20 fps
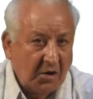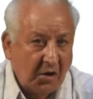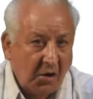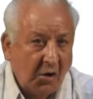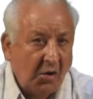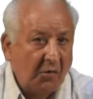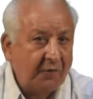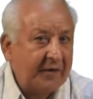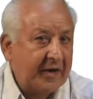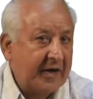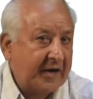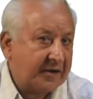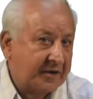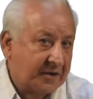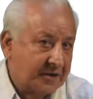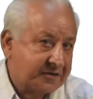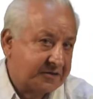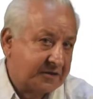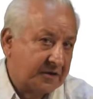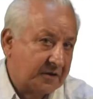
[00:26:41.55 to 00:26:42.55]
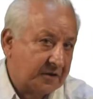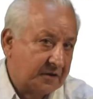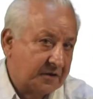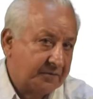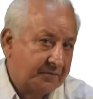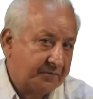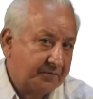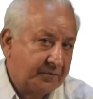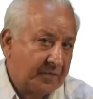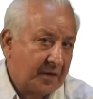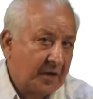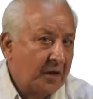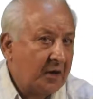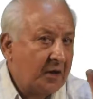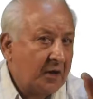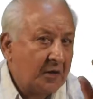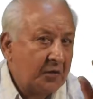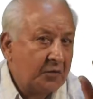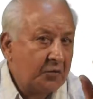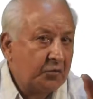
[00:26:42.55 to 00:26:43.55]
of a crystal
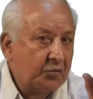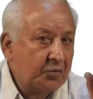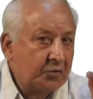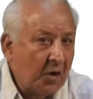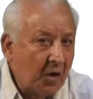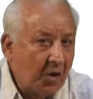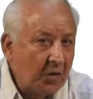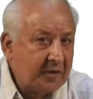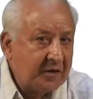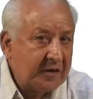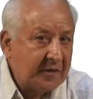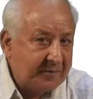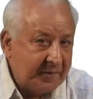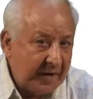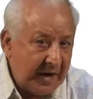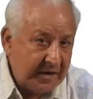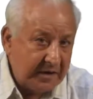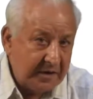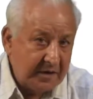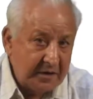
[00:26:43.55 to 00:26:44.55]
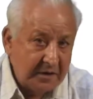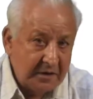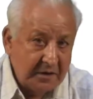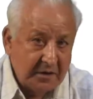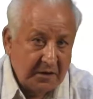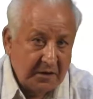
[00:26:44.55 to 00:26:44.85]
do not depend